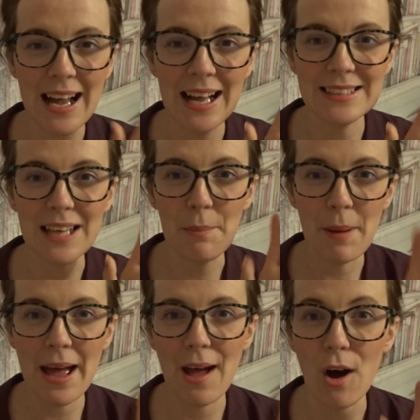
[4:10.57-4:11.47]
has a
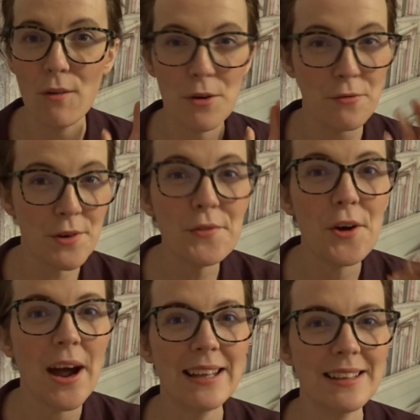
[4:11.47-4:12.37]
pair of River
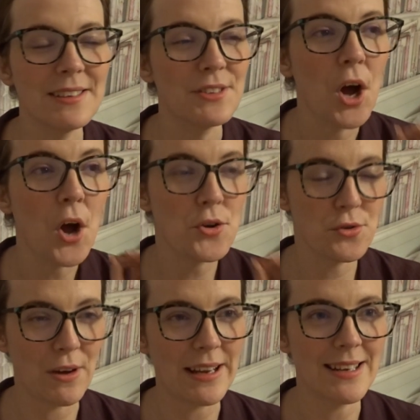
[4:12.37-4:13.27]
Island
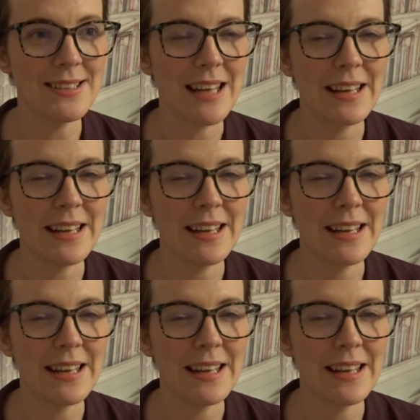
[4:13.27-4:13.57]
trainers,